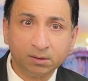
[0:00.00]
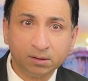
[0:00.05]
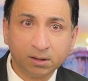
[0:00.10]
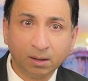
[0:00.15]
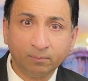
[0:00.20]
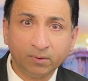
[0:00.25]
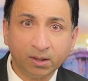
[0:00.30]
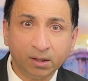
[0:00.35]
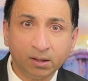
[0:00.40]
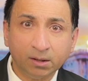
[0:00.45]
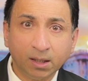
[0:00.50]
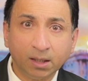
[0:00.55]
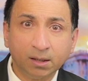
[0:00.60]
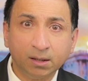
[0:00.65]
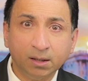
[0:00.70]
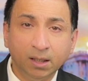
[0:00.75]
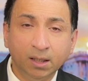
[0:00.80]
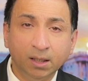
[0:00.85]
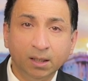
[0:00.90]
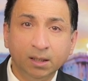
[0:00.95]
something
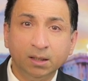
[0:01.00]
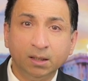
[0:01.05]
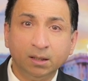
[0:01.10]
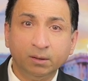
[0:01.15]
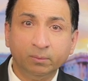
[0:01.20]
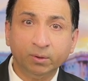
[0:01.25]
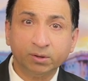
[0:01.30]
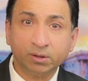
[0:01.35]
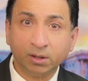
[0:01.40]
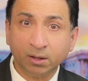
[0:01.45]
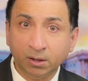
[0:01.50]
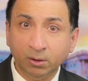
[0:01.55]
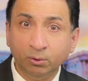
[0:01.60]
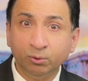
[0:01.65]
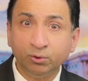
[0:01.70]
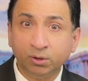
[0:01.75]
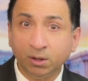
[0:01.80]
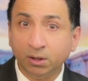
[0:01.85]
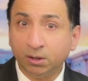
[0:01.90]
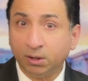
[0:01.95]
that was a
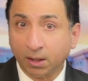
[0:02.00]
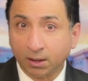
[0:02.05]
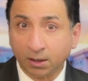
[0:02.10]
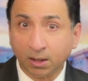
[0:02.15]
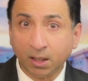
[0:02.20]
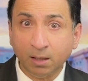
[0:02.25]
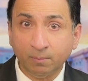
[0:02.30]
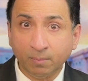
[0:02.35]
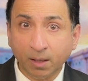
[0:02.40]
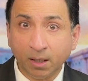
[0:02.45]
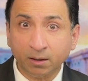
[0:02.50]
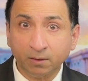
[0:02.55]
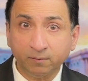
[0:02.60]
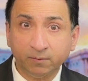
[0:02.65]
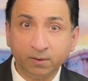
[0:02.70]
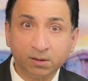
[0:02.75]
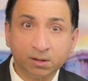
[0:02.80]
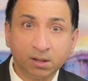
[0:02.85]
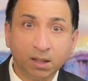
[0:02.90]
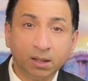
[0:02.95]
huge deal that came out
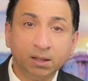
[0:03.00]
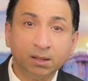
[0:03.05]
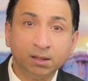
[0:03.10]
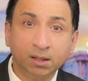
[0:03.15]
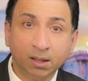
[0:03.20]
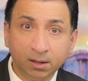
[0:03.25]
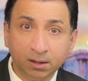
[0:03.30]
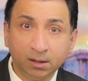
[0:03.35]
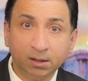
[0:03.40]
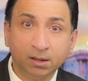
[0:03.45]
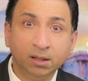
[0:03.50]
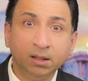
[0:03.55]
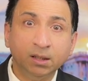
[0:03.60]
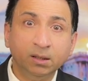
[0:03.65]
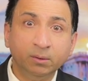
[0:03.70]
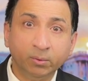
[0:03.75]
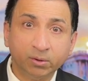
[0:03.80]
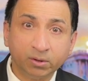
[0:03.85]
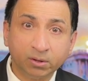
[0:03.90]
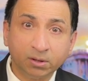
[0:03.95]
of the Senate, and
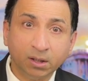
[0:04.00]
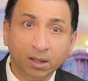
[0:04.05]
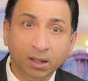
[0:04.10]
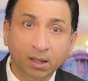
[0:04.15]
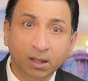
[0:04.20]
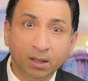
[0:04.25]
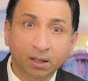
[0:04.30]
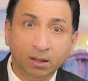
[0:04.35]
he was